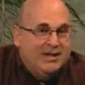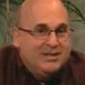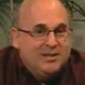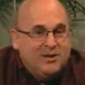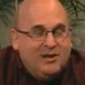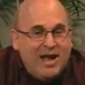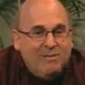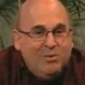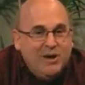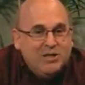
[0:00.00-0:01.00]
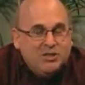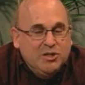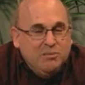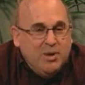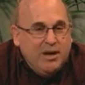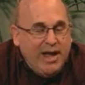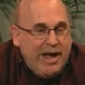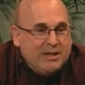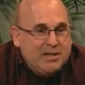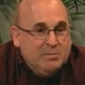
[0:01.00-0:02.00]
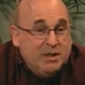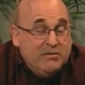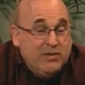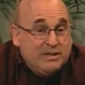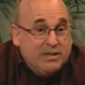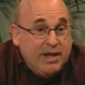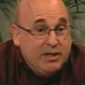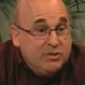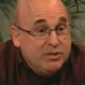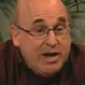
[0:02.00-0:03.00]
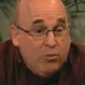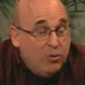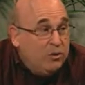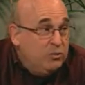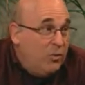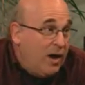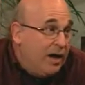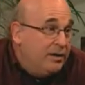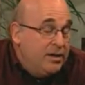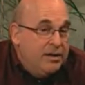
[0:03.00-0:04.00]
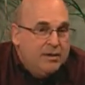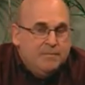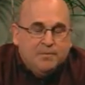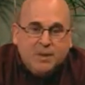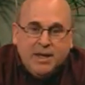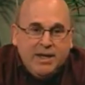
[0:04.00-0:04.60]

is a collaboration among academic investigators now worldwide, mm -hmm.